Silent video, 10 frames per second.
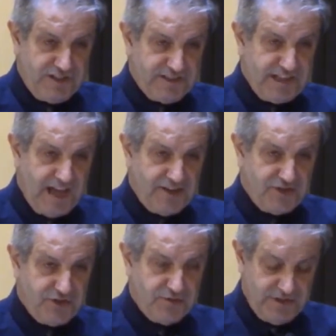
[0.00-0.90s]
good does
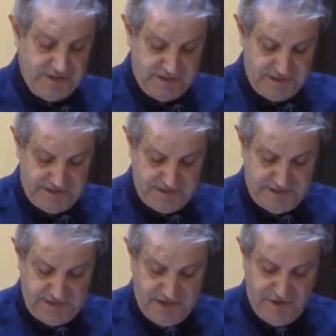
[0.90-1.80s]
that do
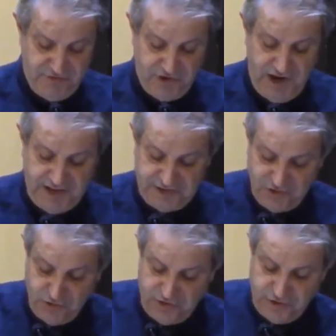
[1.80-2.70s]
for
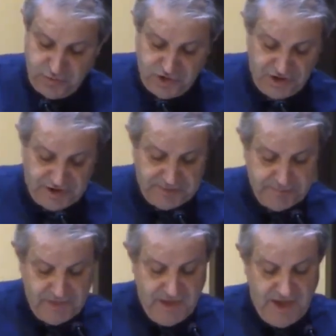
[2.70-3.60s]
us or the world?
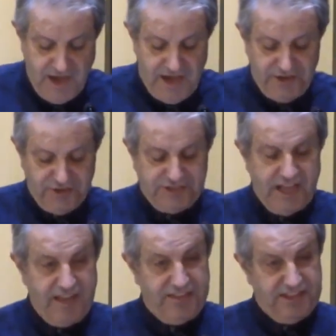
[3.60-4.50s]

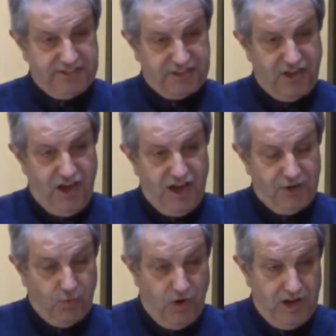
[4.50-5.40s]
Understand this.
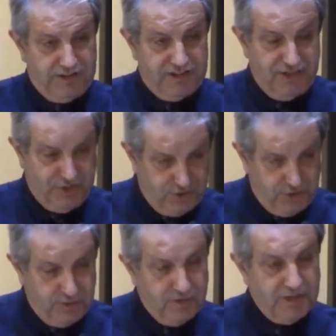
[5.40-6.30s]
God wants
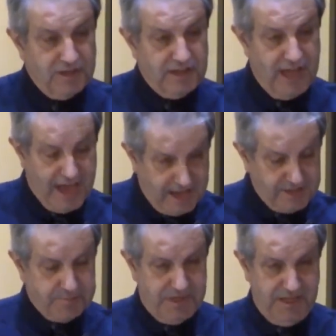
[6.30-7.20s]
you
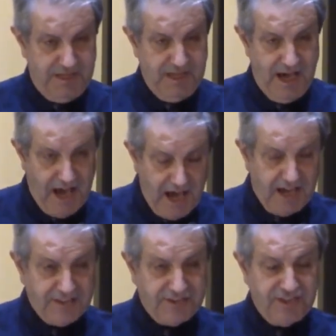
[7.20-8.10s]
and me,
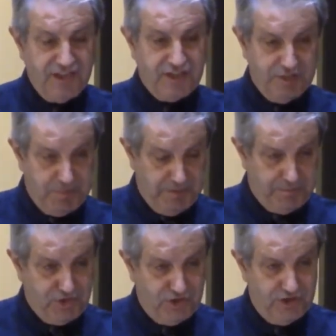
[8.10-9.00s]
us, to be
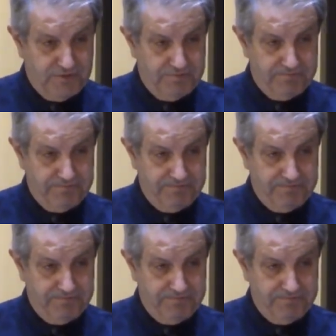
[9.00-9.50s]
pure.